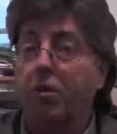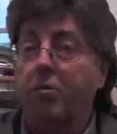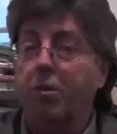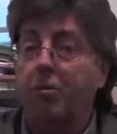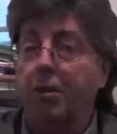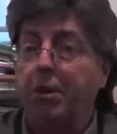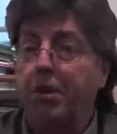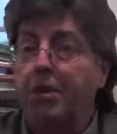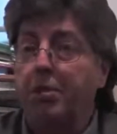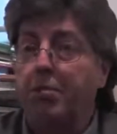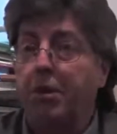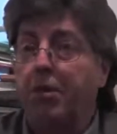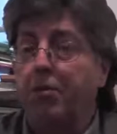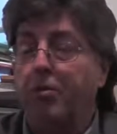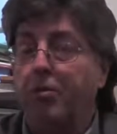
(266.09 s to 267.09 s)
with police
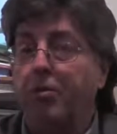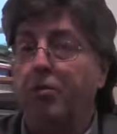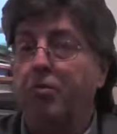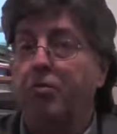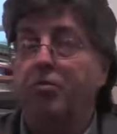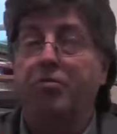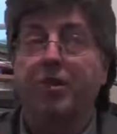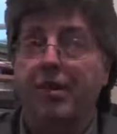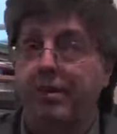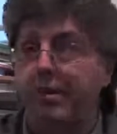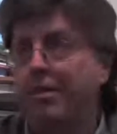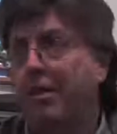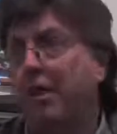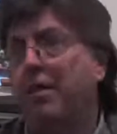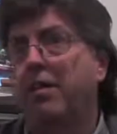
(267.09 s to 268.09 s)
but also forensic
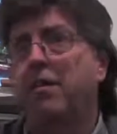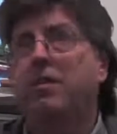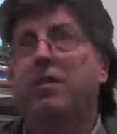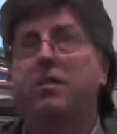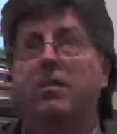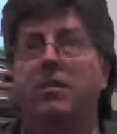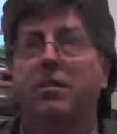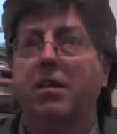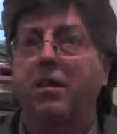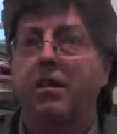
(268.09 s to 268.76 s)
scientists. And,